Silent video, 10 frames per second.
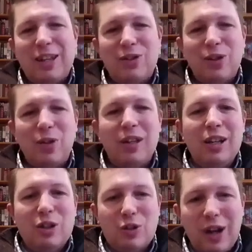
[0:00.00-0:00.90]
And so
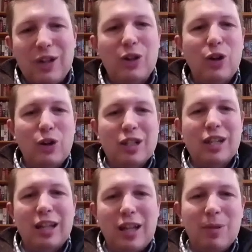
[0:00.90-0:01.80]
trying to
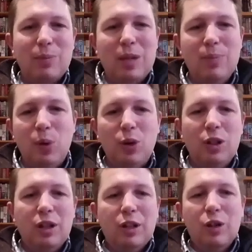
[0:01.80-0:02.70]
encourage incoming people,